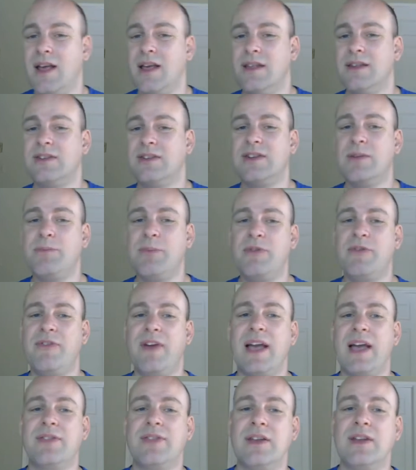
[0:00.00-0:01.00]
The simple
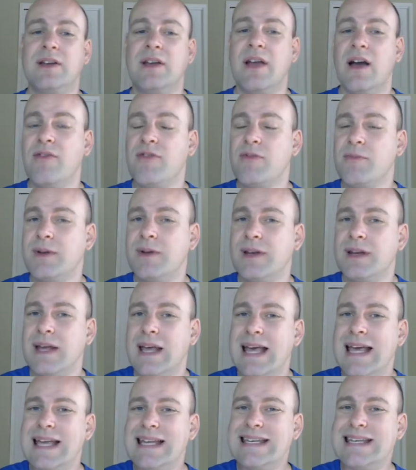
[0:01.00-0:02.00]
fact that government
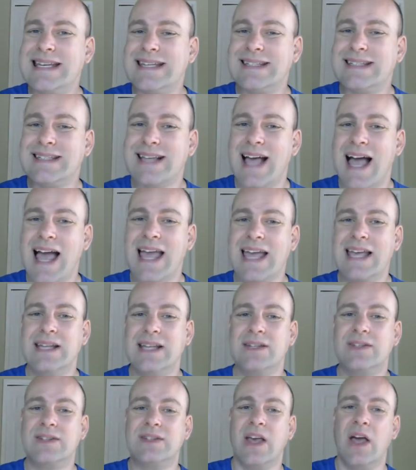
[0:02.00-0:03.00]

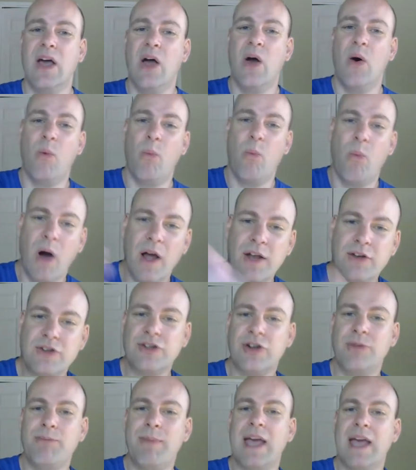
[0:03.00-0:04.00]
decides what
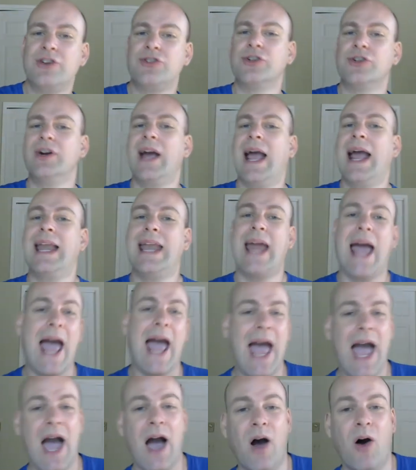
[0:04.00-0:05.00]
to measure and
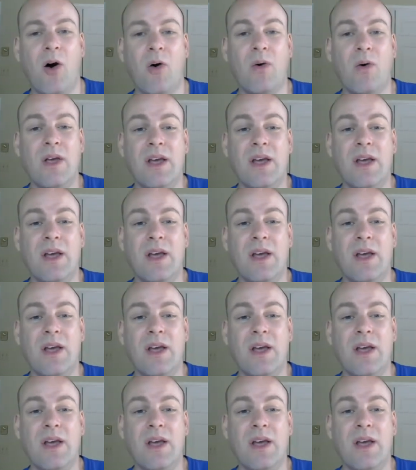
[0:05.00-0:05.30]
how